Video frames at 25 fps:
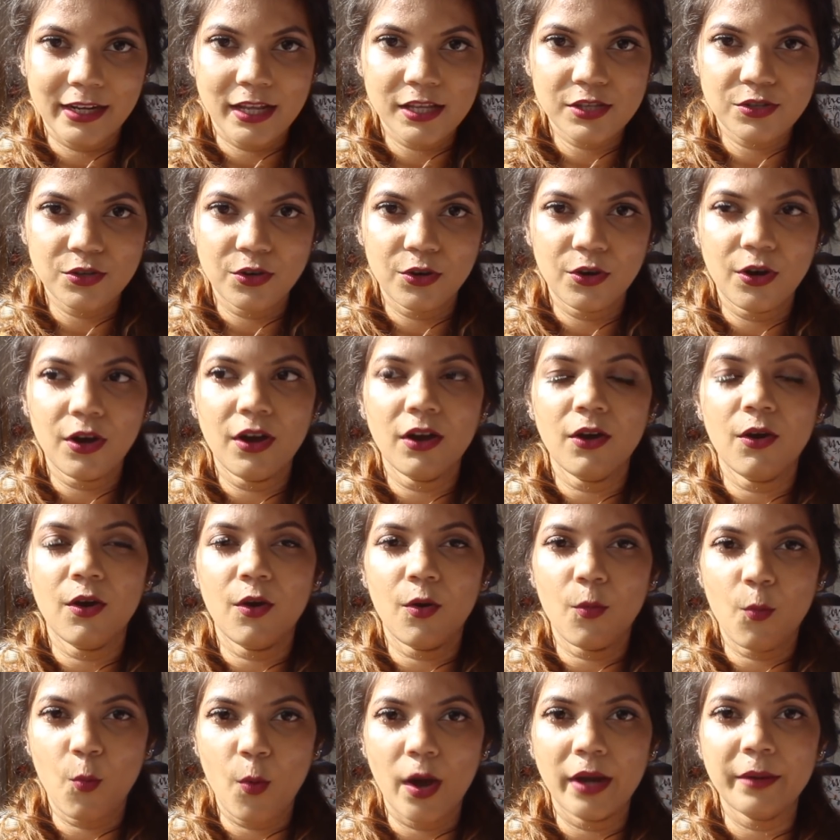and I saw
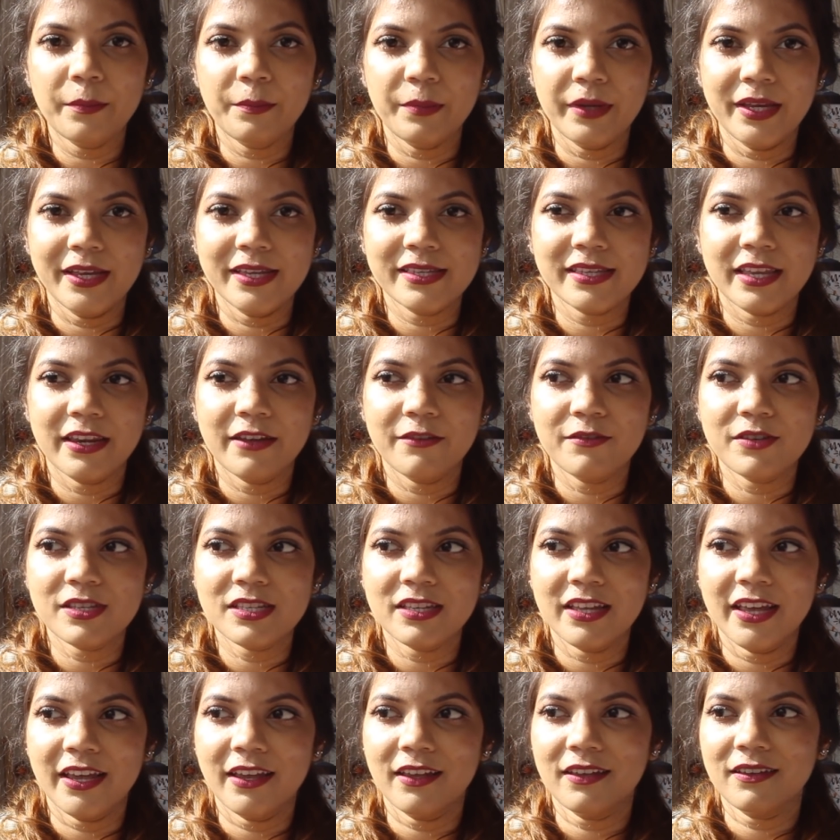1 piece, and I
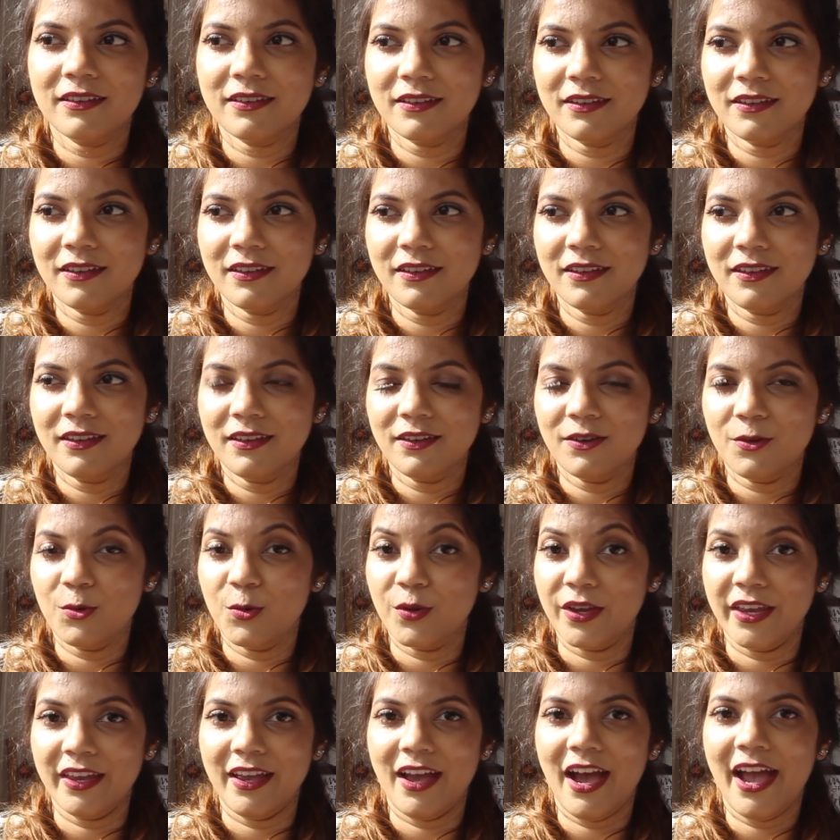was like,
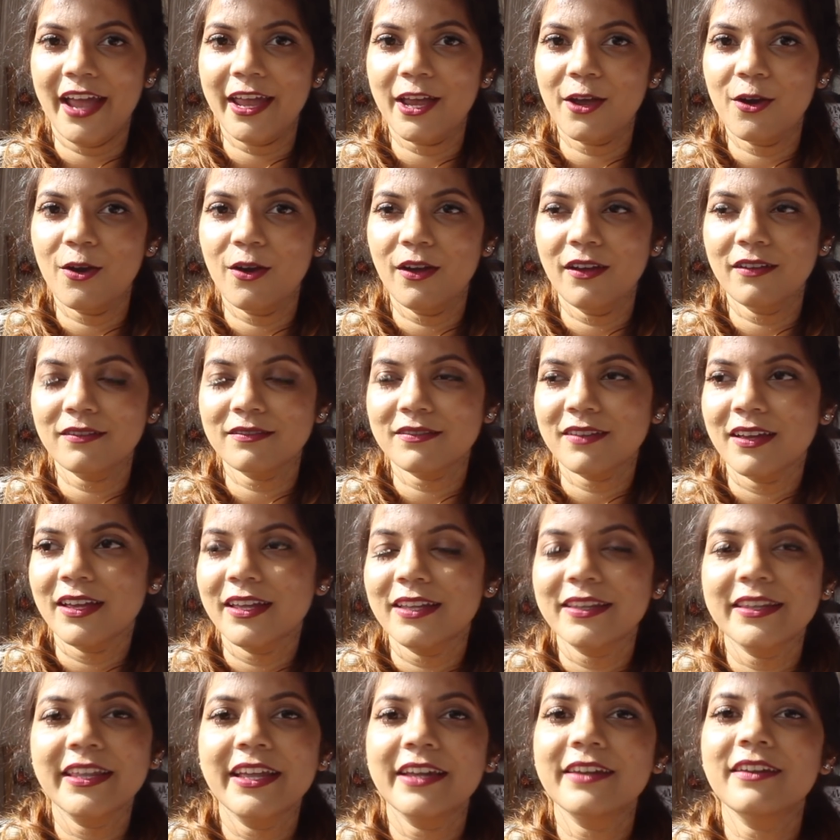okay,
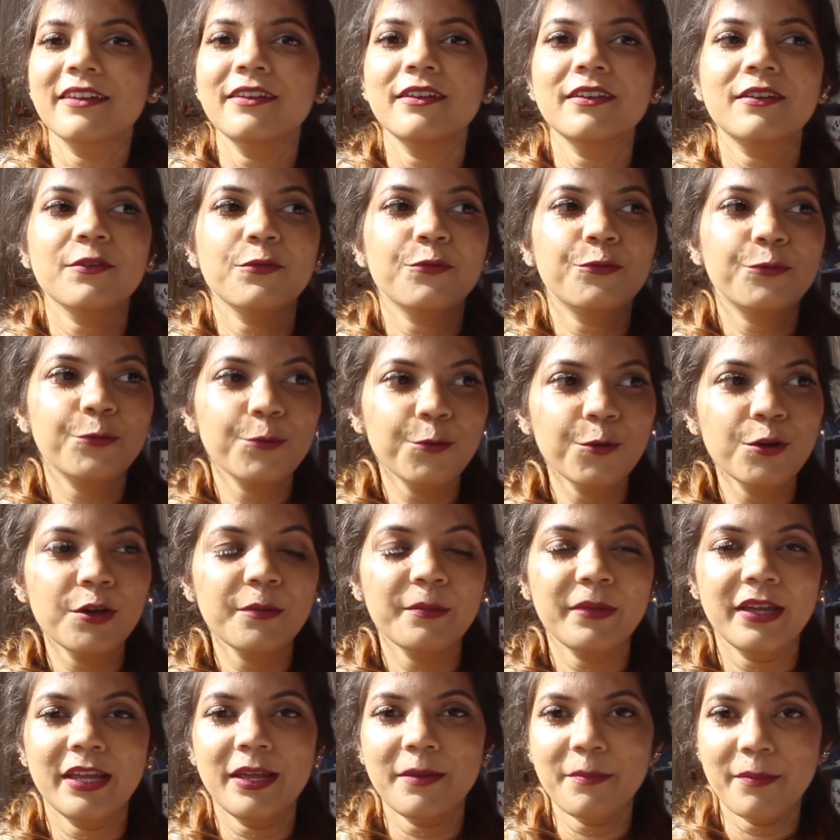they didn't fool
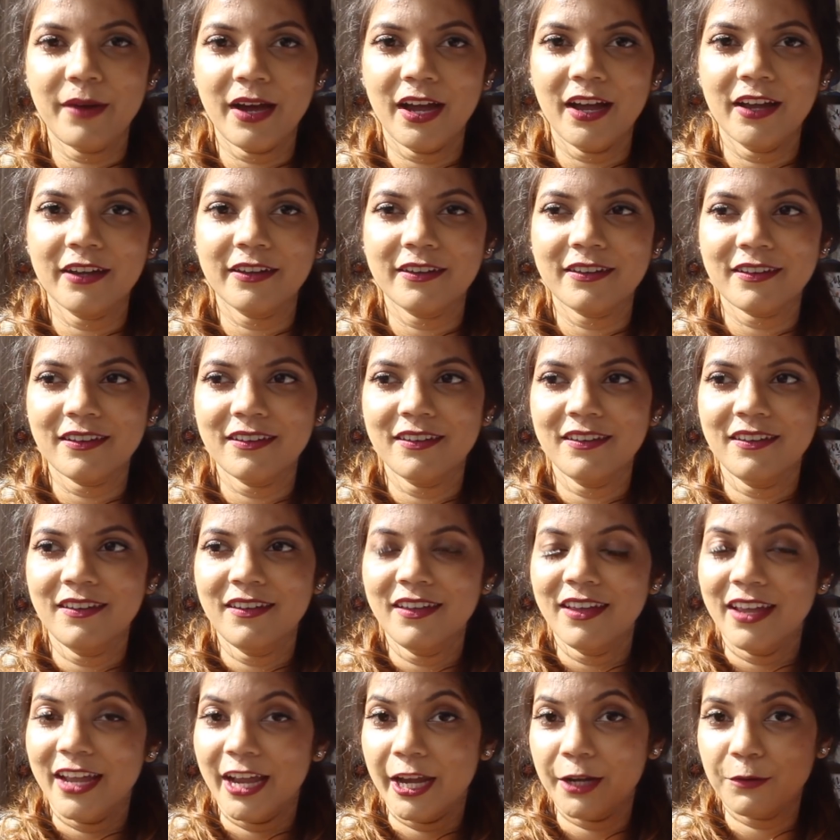me, but
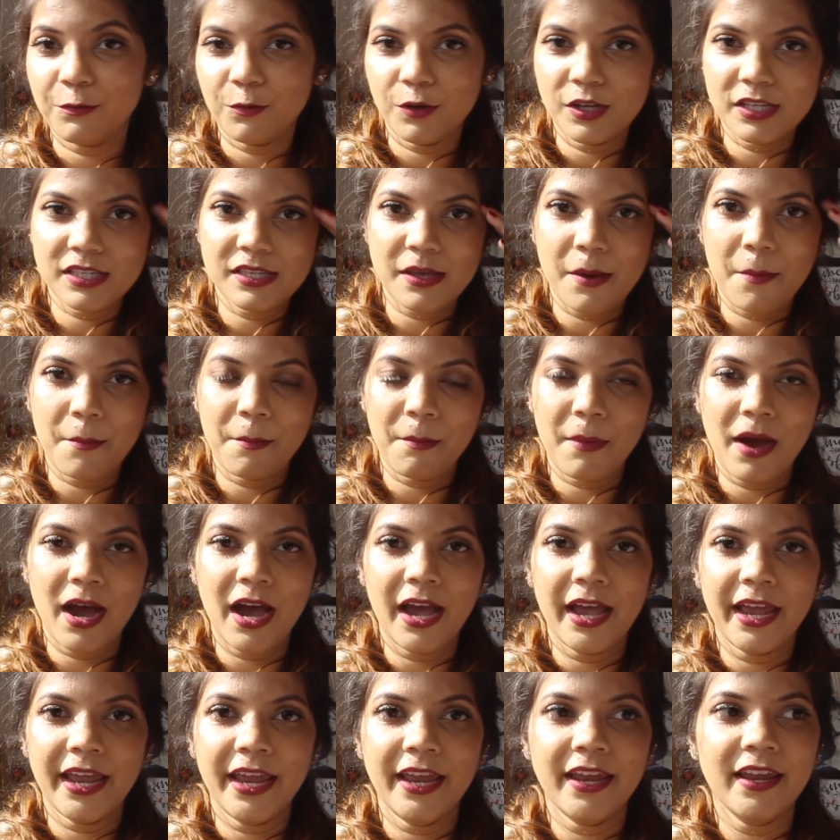it was
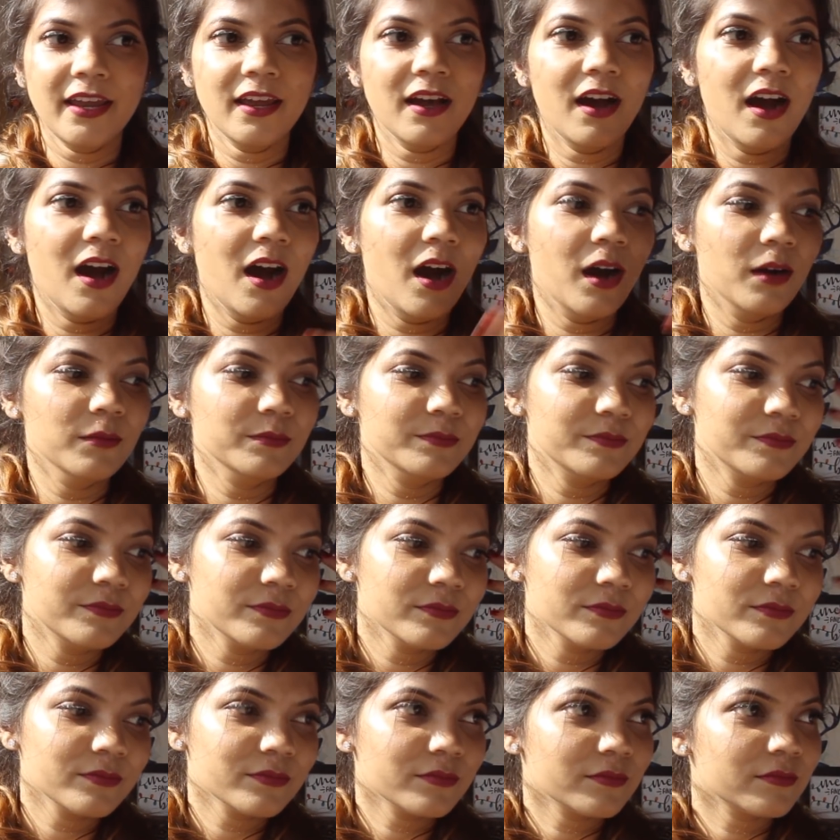my
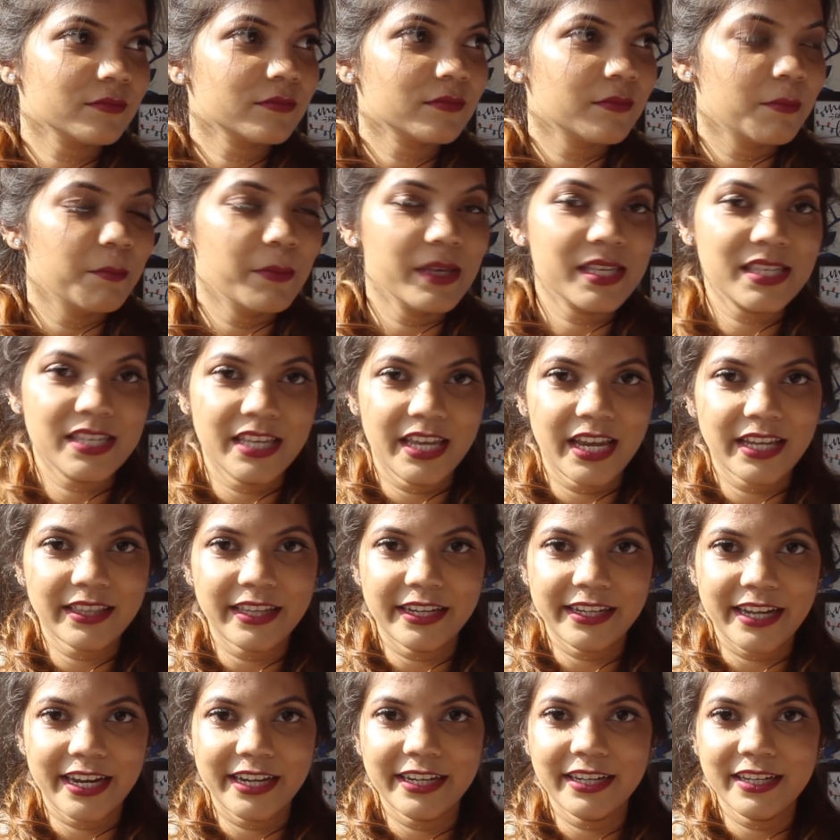mistake
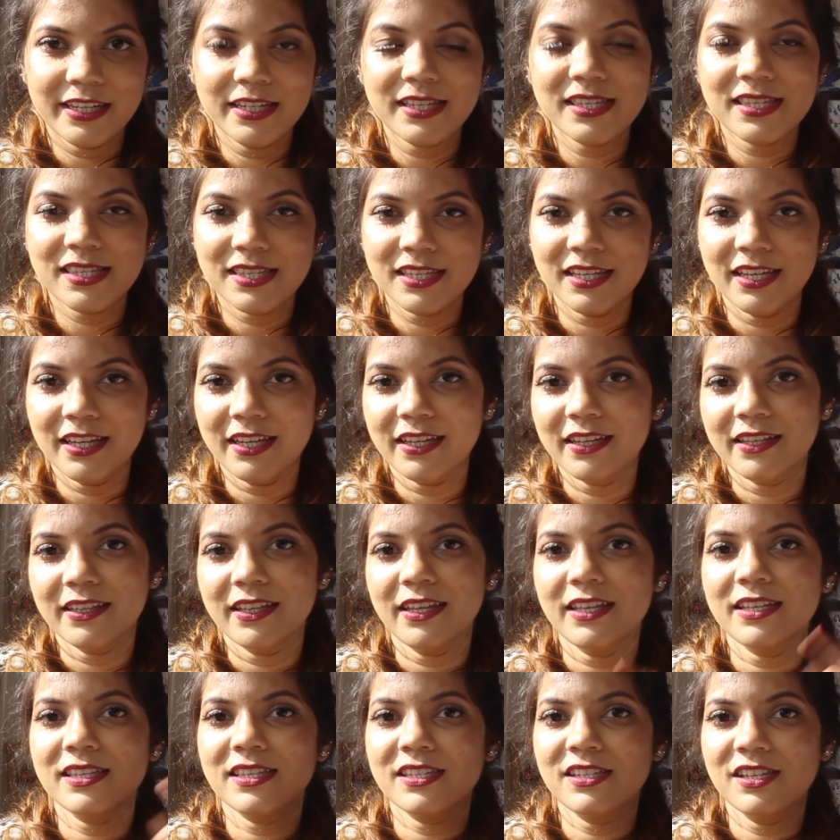that I didn't see.
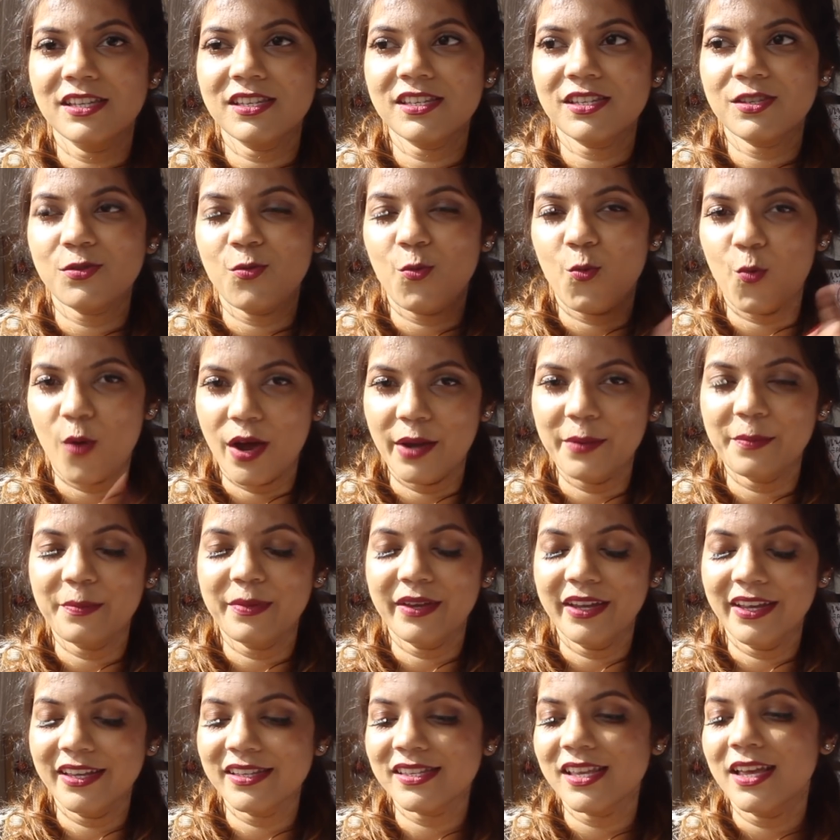It's just 1
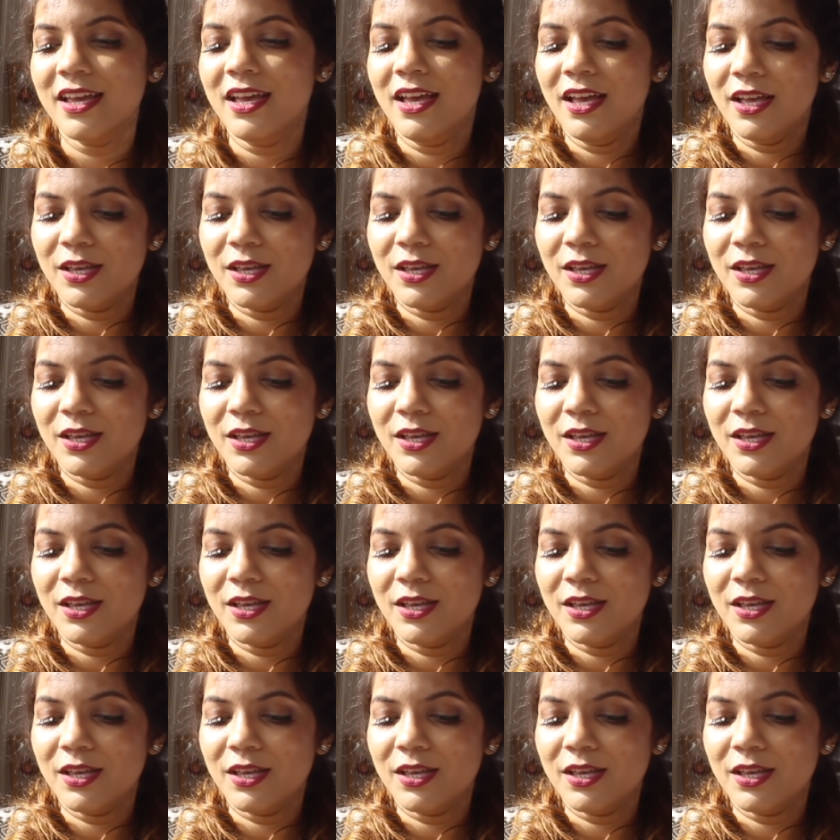piece.